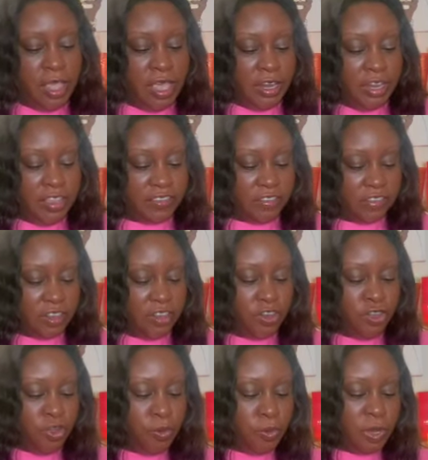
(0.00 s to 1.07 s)
And this is a
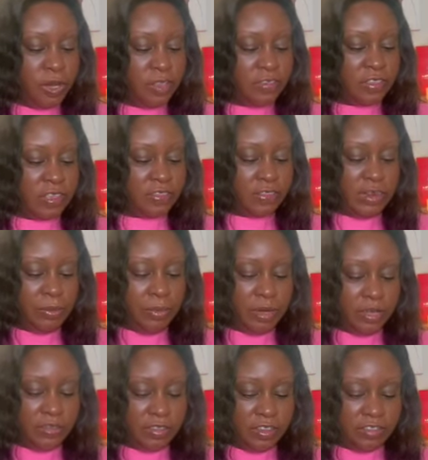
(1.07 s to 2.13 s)
new one. It says
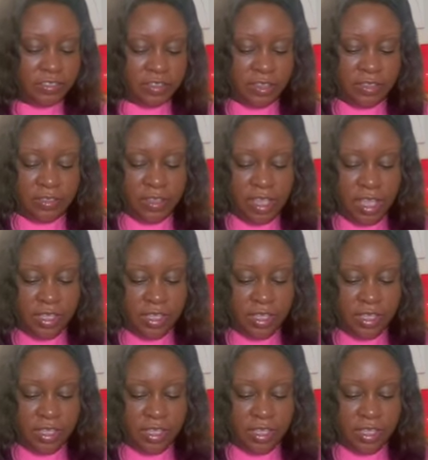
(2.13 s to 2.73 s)
limited edition